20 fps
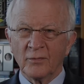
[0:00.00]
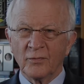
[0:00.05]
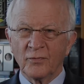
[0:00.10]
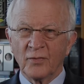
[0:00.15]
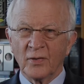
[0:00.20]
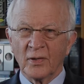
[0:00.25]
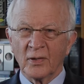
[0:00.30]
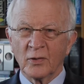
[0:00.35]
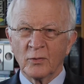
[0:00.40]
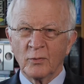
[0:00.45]

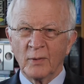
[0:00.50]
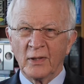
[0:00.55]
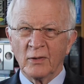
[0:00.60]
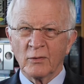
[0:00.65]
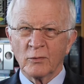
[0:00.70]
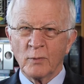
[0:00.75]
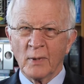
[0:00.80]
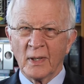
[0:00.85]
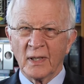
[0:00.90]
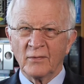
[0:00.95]
of
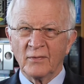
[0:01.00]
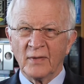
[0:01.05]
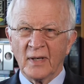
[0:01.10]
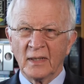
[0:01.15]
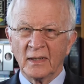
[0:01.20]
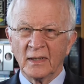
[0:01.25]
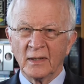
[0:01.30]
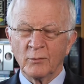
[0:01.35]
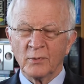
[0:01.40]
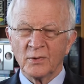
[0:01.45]
Cuito
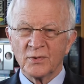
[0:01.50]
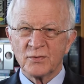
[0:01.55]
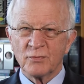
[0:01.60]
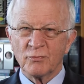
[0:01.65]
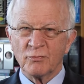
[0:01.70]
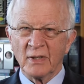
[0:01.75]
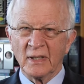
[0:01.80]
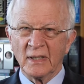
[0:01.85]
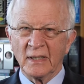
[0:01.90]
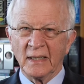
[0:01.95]
Cuanavale
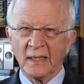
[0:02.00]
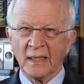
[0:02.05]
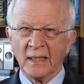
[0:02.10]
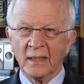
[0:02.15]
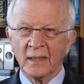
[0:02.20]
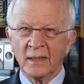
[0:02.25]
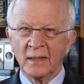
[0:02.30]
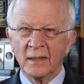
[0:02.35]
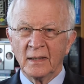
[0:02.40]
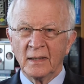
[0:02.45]
was
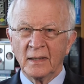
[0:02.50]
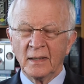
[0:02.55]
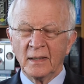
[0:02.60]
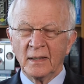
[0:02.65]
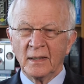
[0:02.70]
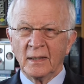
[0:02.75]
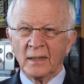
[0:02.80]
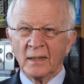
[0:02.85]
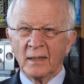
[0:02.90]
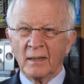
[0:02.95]
really
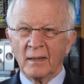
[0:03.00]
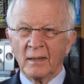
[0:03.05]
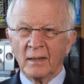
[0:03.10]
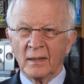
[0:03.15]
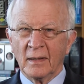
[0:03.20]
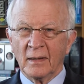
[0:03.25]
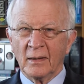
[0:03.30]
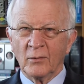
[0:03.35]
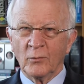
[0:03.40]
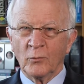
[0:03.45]

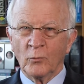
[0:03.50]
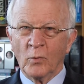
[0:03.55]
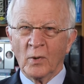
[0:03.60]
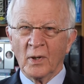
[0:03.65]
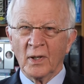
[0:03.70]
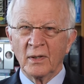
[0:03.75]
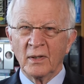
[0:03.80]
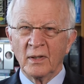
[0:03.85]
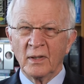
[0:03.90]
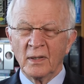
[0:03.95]

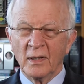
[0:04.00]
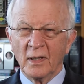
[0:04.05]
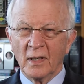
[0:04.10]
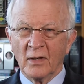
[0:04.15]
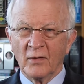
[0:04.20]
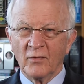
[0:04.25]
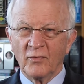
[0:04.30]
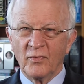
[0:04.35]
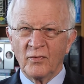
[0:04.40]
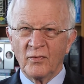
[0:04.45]
one
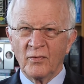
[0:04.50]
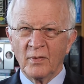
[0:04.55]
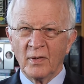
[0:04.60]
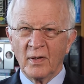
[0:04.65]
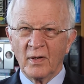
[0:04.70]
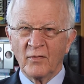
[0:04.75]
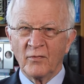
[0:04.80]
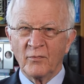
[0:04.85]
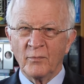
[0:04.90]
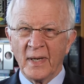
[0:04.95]

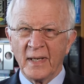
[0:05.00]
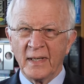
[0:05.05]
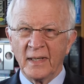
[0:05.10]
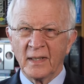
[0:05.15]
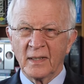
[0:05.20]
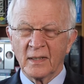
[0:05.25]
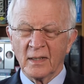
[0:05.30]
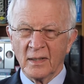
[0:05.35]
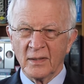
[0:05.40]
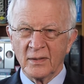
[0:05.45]
of
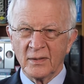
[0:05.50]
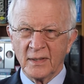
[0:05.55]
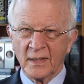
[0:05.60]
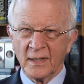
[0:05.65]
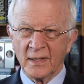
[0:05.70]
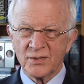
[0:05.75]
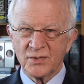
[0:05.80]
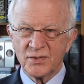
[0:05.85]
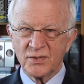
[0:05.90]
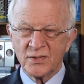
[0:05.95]
many
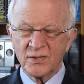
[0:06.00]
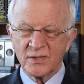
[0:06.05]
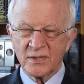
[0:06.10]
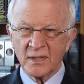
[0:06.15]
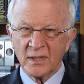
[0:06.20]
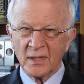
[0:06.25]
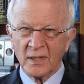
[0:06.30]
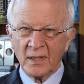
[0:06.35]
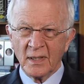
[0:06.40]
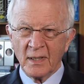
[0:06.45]

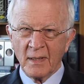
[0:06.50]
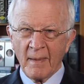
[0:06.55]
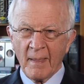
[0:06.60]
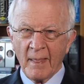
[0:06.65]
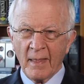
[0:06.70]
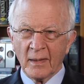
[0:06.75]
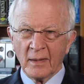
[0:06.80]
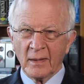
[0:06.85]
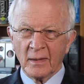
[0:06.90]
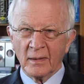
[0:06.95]
contests
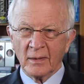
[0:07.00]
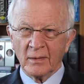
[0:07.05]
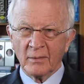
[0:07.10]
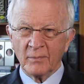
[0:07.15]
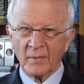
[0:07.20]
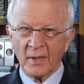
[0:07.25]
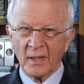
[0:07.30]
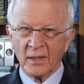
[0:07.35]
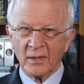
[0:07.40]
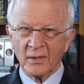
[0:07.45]

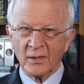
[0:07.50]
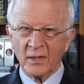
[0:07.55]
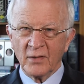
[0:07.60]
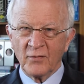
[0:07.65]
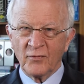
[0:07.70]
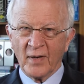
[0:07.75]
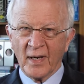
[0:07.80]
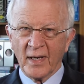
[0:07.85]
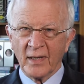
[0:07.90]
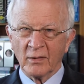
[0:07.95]
in
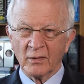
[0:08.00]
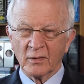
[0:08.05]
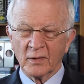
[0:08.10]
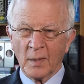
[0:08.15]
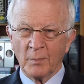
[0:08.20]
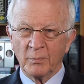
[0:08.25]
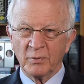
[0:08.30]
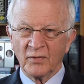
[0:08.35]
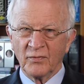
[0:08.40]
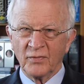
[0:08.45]
the final
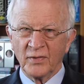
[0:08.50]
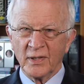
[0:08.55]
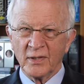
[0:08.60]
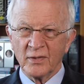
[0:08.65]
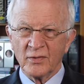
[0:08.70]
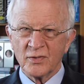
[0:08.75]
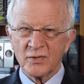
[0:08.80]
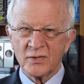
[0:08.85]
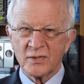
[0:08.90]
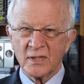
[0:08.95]
couple of
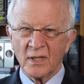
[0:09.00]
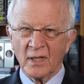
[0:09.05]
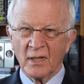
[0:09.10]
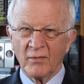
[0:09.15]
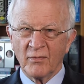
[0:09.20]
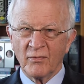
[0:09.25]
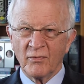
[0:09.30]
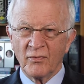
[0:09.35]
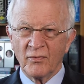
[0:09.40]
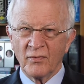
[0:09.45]
years
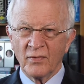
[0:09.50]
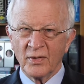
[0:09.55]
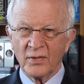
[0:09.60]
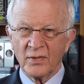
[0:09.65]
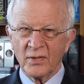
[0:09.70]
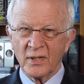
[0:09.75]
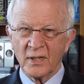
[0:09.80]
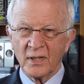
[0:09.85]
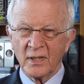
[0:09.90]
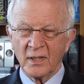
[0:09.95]
of
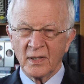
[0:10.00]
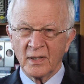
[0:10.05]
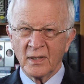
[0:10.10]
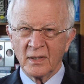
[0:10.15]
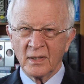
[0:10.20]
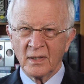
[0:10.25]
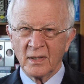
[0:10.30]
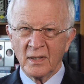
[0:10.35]
the